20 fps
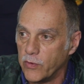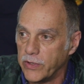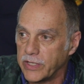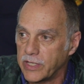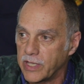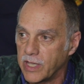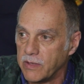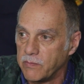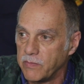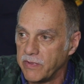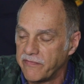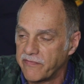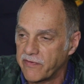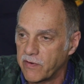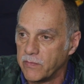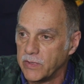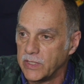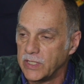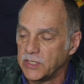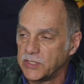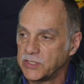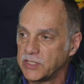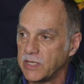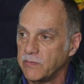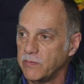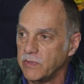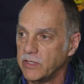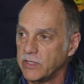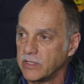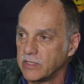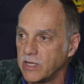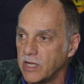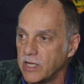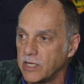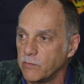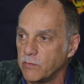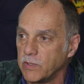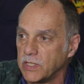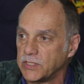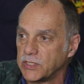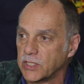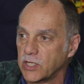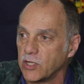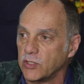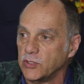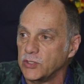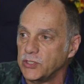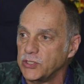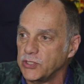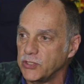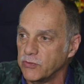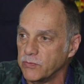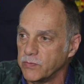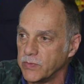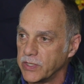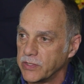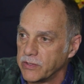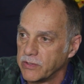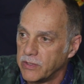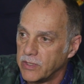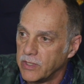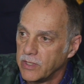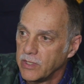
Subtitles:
or it can be from a distributor, in other words a consumer,